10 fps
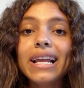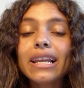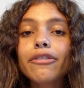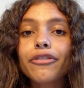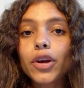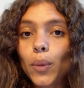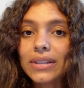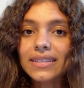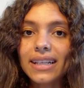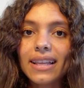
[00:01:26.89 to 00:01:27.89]
any
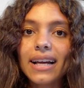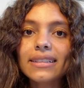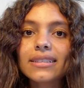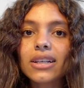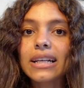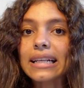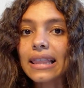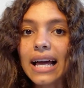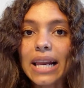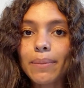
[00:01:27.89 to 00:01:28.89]
frequency that's not in
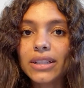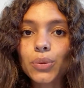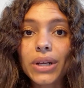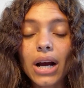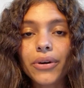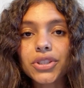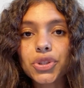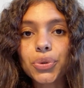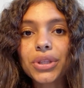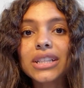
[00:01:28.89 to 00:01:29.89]
alignment with our
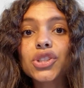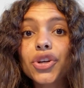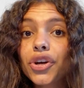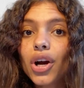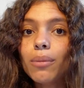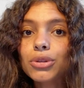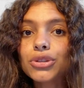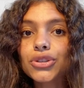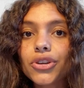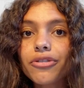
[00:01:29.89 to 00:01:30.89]
truth, it's going to come to
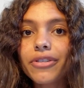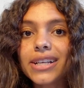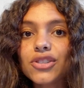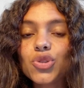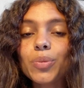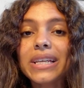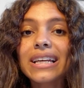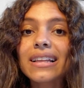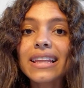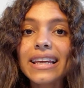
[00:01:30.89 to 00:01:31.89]
surface to be
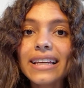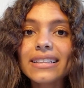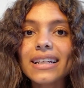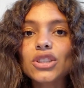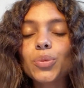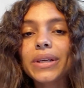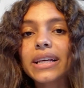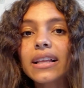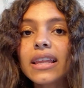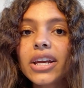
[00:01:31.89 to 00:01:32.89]
cleaned, to be
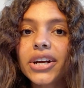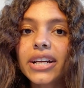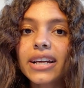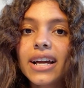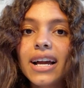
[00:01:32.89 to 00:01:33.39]
cleared,